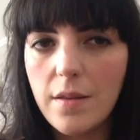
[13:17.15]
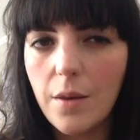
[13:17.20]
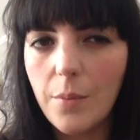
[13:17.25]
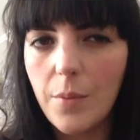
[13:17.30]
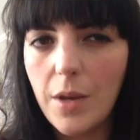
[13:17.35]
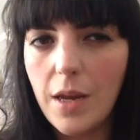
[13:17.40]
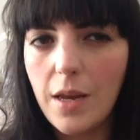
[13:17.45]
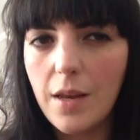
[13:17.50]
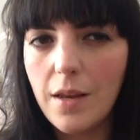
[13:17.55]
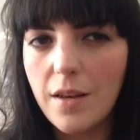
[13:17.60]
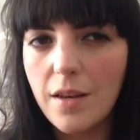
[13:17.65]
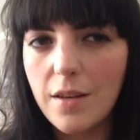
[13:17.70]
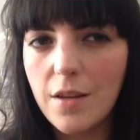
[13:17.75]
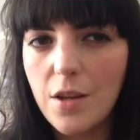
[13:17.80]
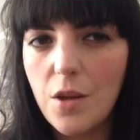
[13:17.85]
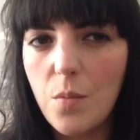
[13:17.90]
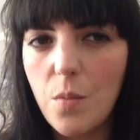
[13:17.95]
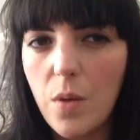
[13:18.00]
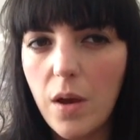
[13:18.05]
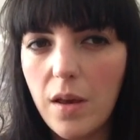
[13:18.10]
I mean,
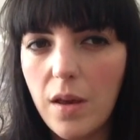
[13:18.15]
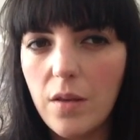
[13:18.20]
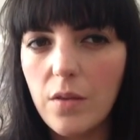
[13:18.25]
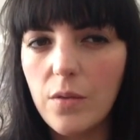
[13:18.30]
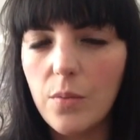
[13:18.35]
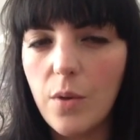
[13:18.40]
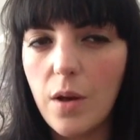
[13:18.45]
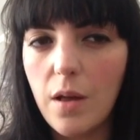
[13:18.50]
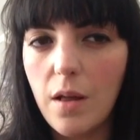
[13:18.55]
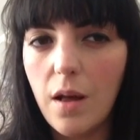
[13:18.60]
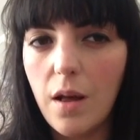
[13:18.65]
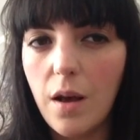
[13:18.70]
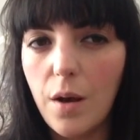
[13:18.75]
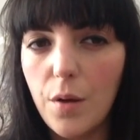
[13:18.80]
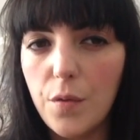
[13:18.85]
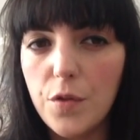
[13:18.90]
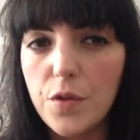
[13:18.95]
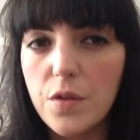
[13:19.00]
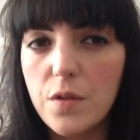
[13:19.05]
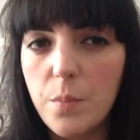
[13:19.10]
you may as well
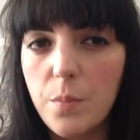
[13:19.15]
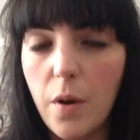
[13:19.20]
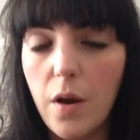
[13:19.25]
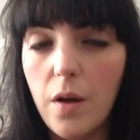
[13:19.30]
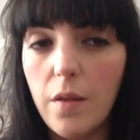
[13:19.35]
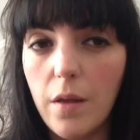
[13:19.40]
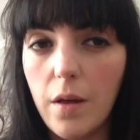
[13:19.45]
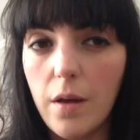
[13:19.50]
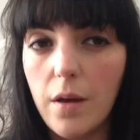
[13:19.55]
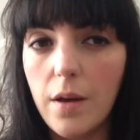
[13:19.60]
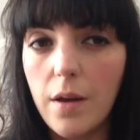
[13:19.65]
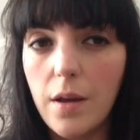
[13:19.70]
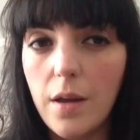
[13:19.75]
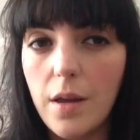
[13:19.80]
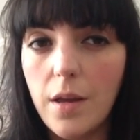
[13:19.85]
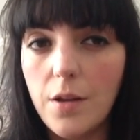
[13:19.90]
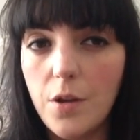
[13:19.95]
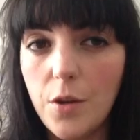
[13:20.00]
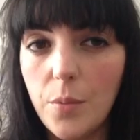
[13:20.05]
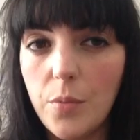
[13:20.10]
have a spotlight
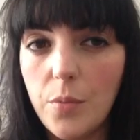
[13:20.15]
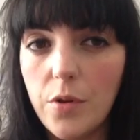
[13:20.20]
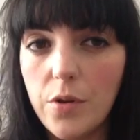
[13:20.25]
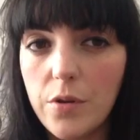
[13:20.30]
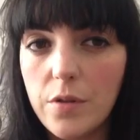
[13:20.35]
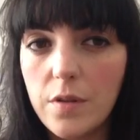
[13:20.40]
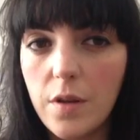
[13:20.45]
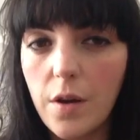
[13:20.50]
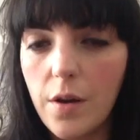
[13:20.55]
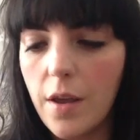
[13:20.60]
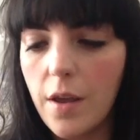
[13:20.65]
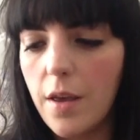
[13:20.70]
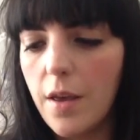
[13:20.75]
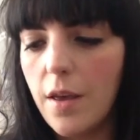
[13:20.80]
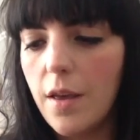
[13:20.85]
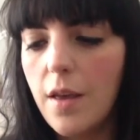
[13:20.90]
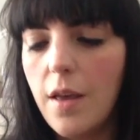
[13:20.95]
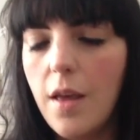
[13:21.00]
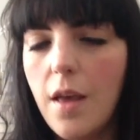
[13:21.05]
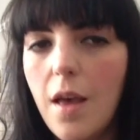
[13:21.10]
in your plug socket.